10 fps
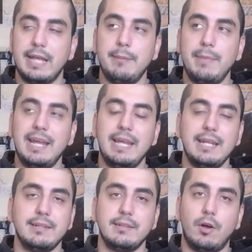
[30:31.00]
make
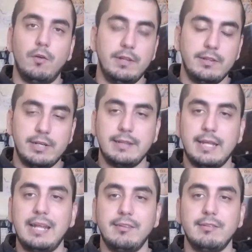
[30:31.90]
it, hopefully they're not the
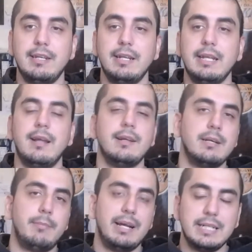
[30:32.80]
A seed and get knocked
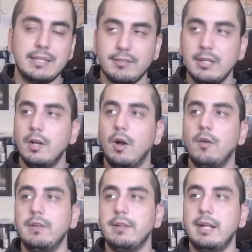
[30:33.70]
out by us.
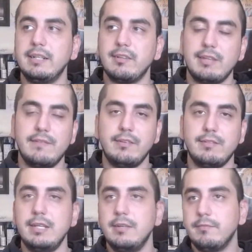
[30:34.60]
Hopefully they're like the 7
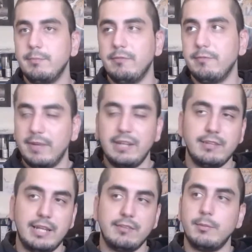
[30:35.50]
seed and face
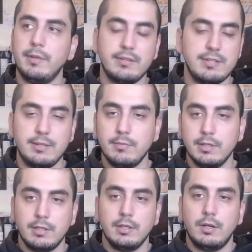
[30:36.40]
like some other team
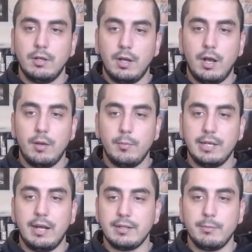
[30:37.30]
and
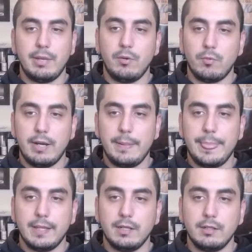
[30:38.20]
knock them out, right?
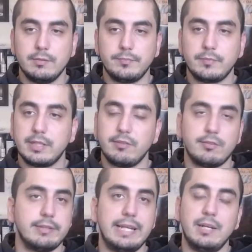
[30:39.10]

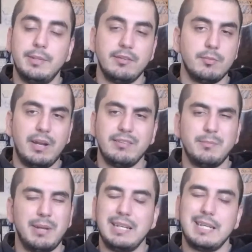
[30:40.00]
Because they could be a surprise team,
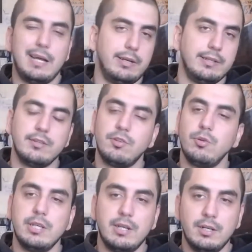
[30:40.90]
but I doubt it. They're too
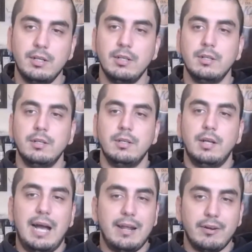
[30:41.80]
young.
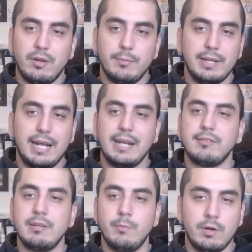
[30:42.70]
I don't know, man. I got to
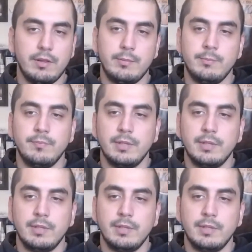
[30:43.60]
see more of them.